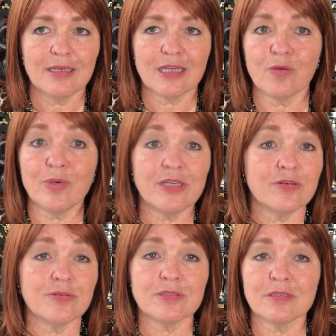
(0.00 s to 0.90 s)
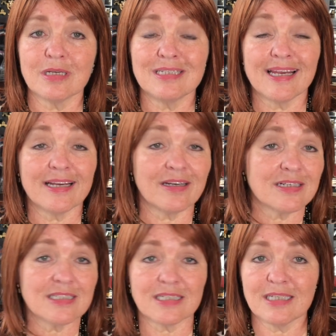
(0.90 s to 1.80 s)
Can we use a
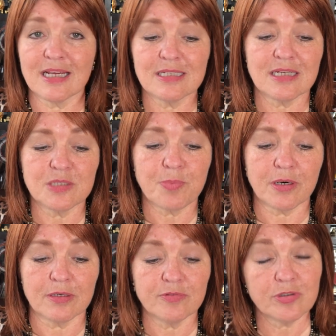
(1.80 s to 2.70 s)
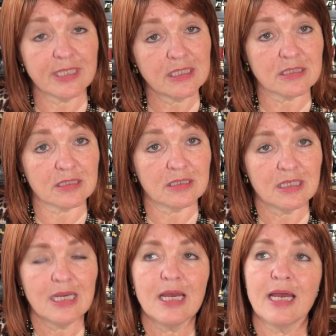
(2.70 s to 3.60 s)
diagnostic test as part of tracing?
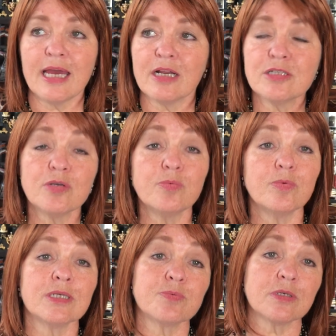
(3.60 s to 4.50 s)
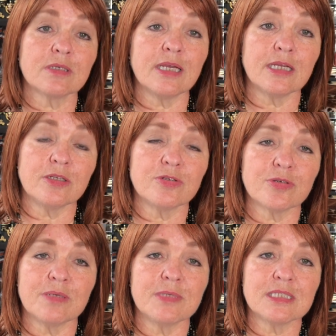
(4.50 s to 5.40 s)
And also, as we're looking at new
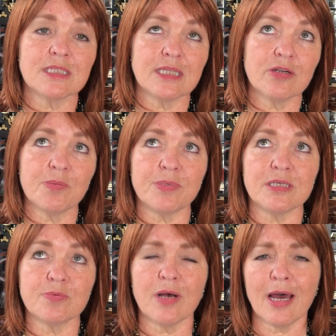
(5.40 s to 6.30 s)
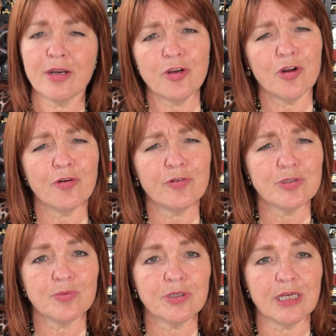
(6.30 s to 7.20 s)
treatments and therapies, well, how do you know if
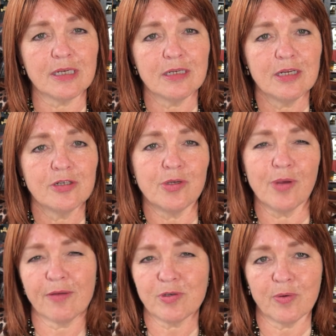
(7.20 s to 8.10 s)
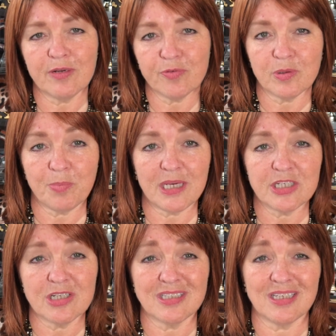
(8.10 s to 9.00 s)
it's working? Do you have to wait for the
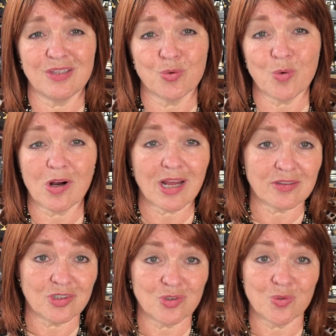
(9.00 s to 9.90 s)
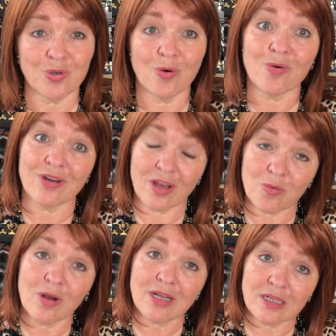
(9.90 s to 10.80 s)
patient to either walk out the door or
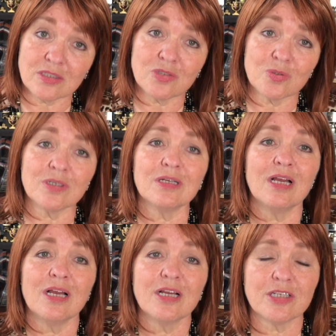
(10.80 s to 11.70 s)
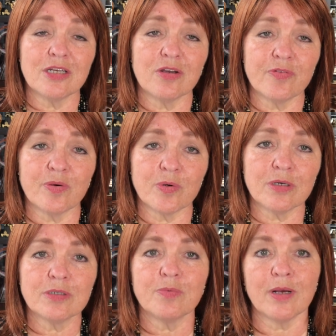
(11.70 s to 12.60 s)
not walk out the door to know if it
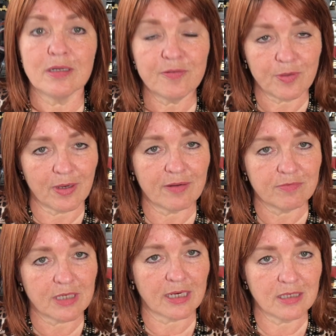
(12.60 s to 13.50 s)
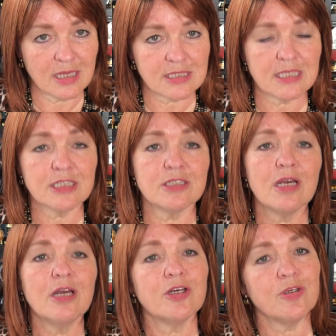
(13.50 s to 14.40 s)
worked? Well, if you have diagnostics,
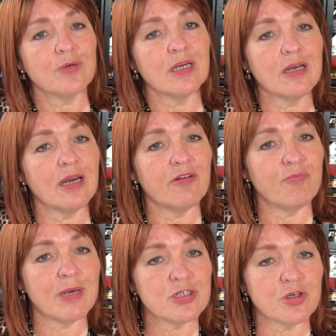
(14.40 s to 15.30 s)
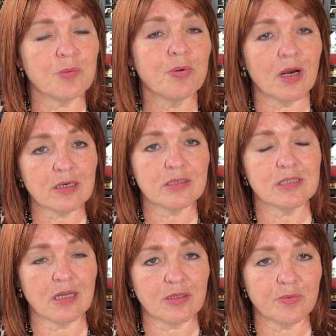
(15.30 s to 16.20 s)
you can kind of measure your progress
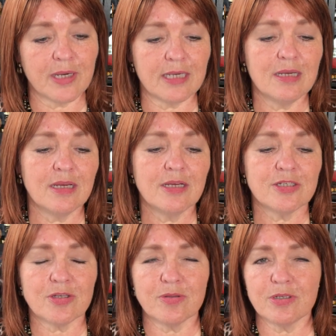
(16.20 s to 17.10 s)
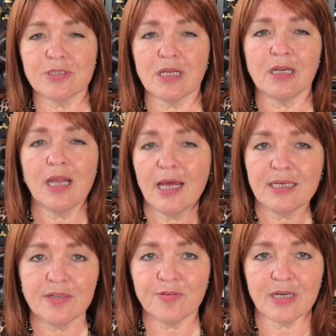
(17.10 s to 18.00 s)
along the way. So there's a lot of
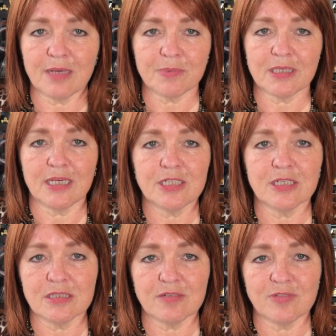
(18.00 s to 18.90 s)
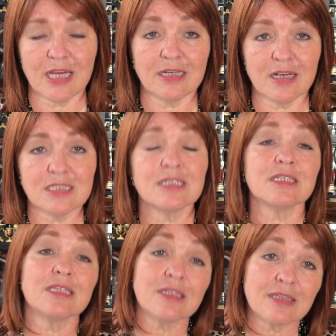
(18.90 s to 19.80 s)
different applications of
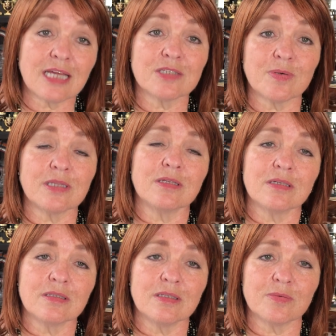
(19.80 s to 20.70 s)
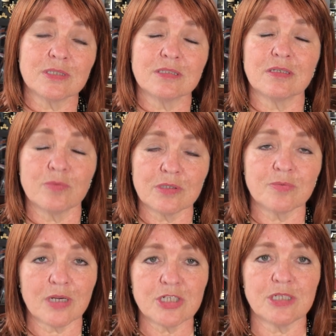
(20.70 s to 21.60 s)
diagnostics, and that's why there was a real
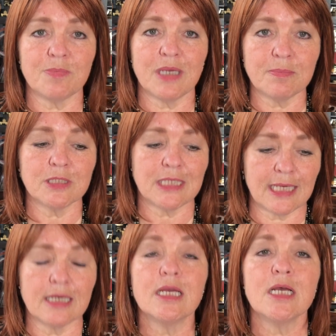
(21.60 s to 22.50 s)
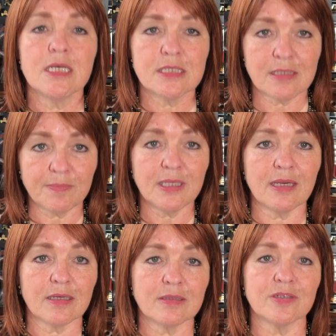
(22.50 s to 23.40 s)
rush to be able to get something
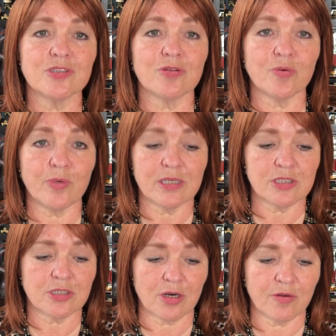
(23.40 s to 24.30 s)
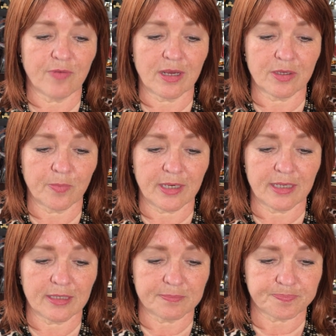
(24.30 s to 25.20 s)
out there so that we can start
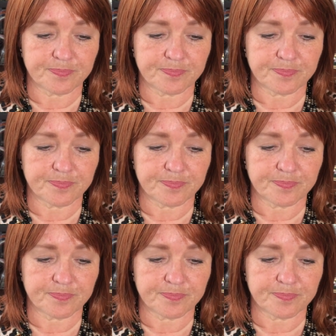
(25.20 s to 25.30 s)
evaluating it.